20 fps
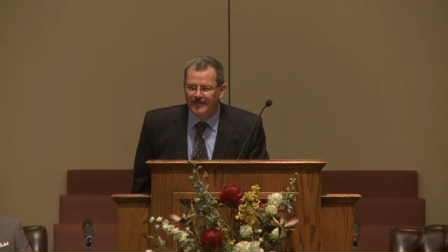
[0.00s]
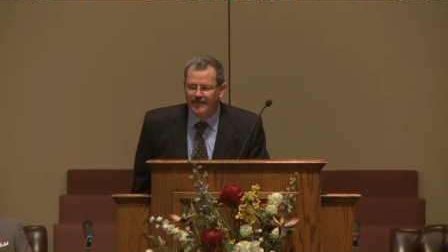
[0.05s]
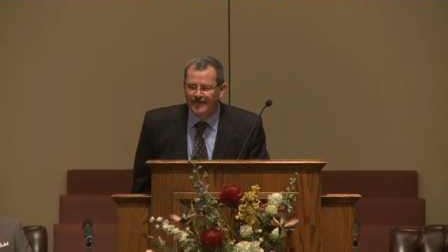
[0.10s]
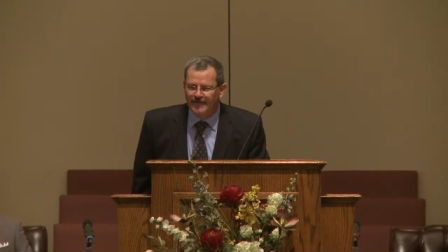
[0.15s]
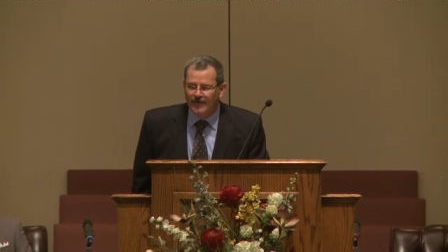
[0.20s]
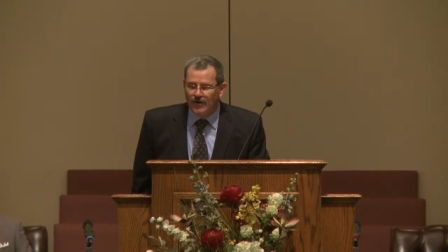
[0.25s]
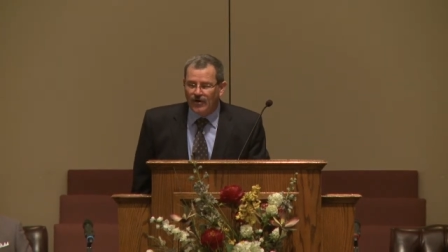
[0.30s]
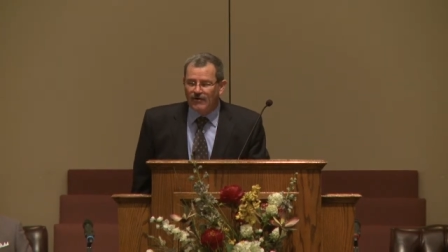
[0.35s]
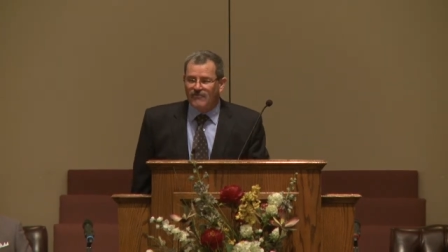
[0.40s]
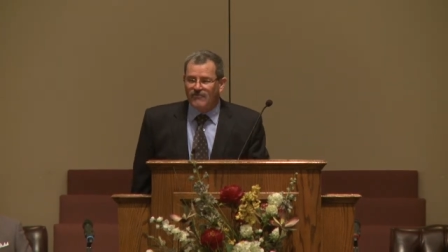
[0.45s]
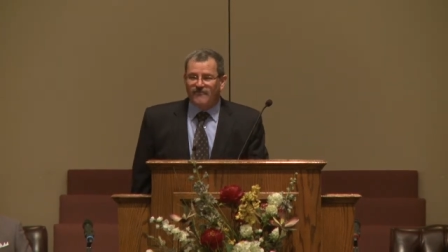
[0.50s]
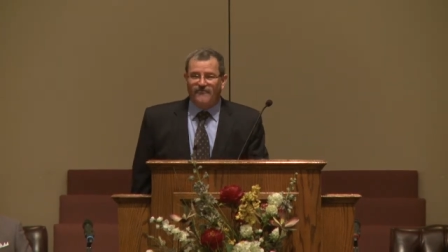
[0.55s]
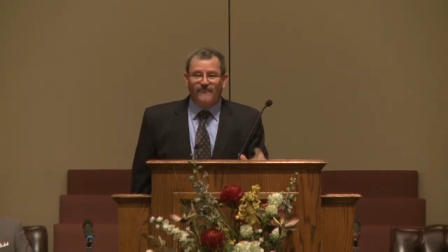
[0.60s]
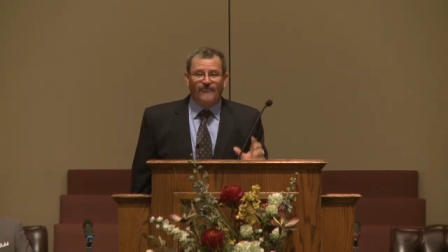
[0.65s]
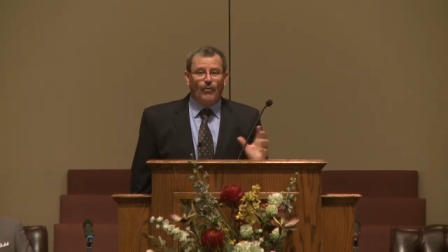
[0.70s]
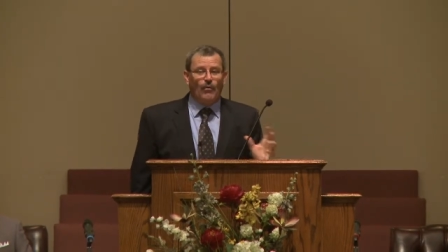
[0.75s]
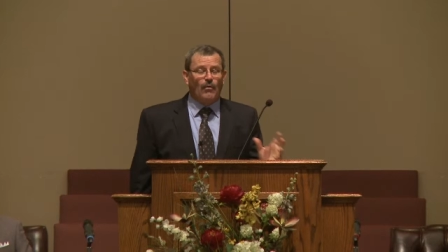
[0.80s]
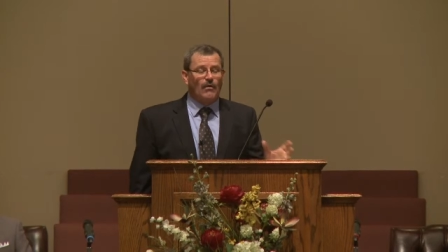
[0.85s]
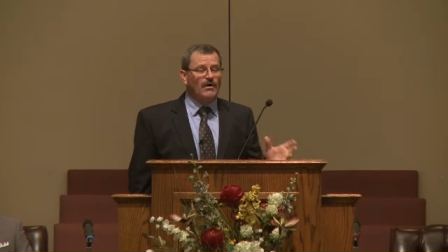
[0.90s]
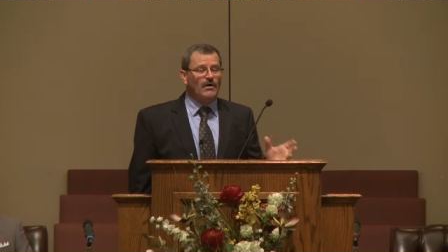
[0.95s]
There are over
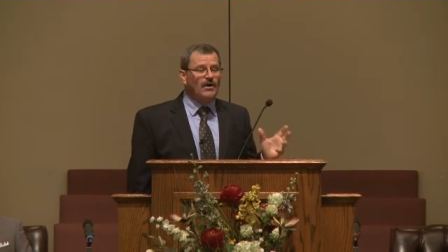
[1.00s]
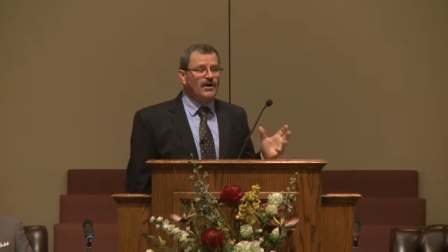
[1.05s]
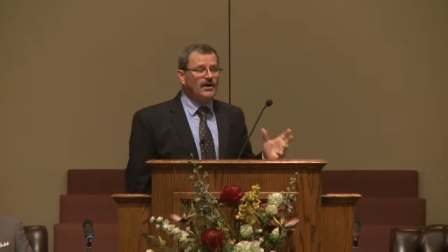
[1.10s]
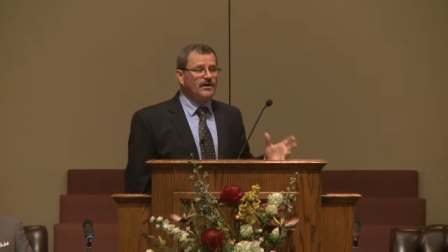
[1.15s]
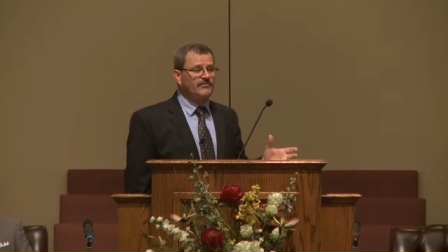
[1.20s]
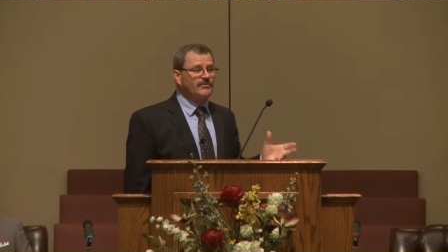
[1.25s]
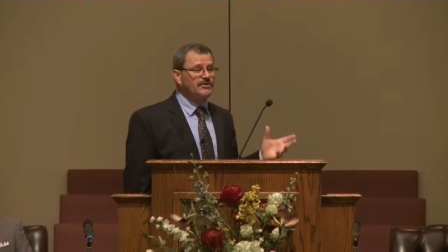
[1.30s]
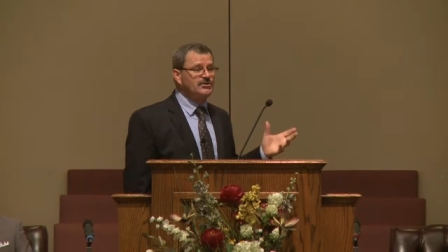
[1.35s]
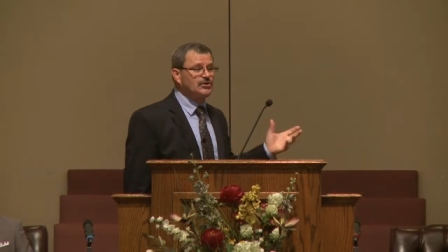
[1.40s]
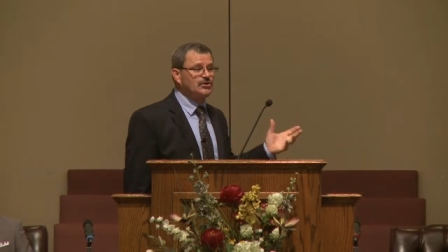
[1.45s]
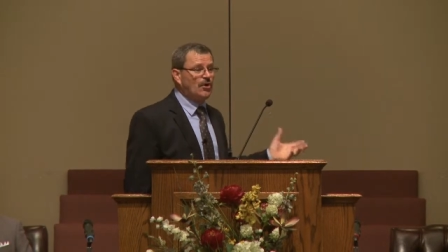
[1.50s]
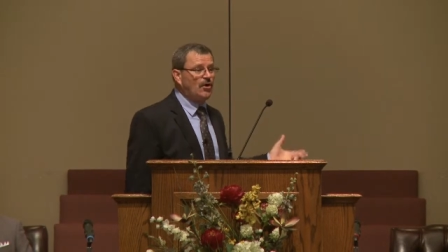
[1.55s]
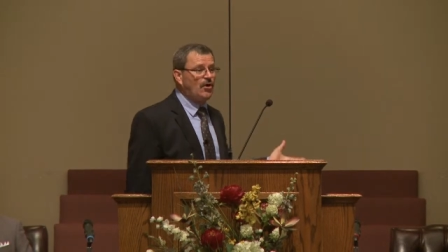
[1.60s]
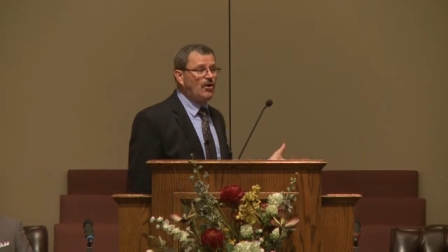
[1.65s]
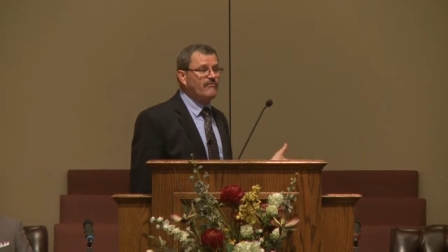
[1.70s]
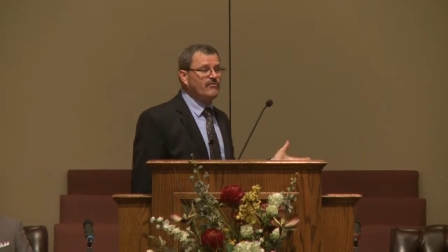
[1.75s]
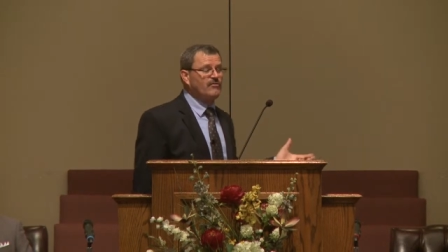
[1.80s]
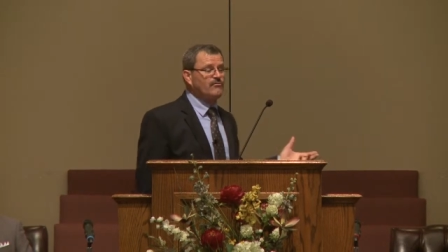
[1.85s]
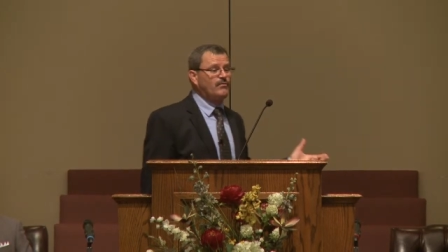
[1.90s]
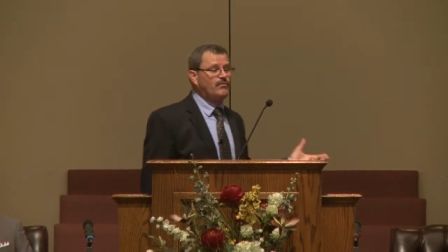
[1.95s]
400
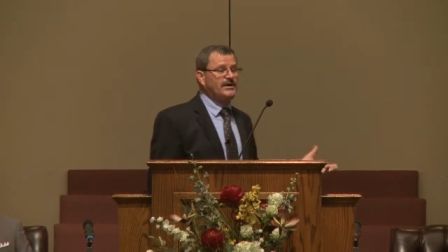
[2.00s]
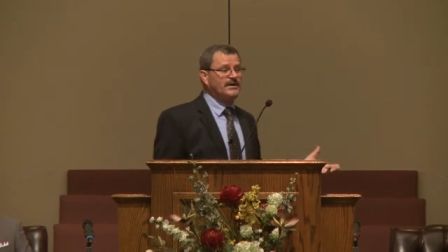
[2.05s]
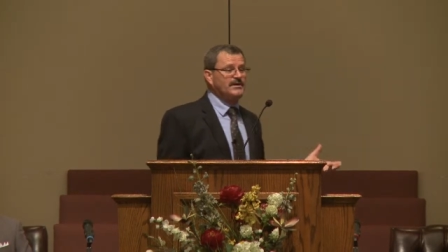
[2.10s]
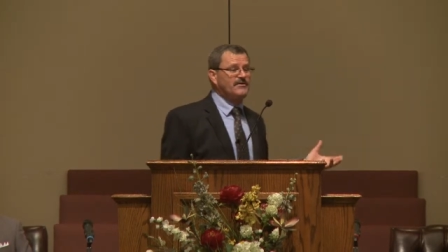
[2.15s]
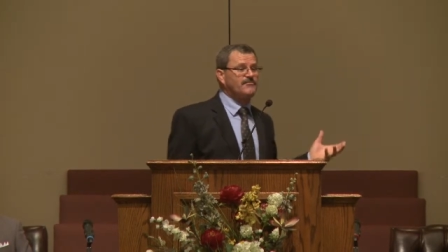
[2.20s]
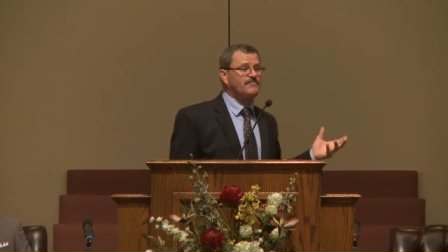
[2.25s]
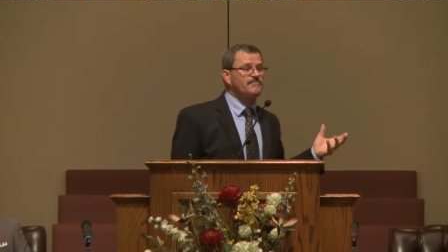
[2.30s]
Jehovah's Witness